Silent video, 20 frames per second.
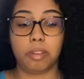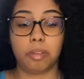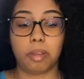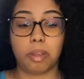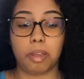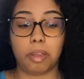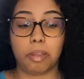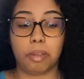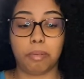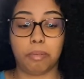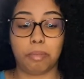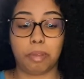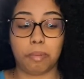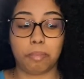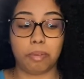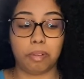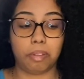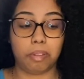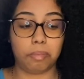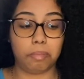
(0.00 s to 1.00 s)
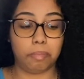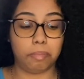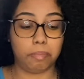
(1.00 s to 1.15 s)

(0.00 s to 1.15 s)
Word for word: Um y'all probably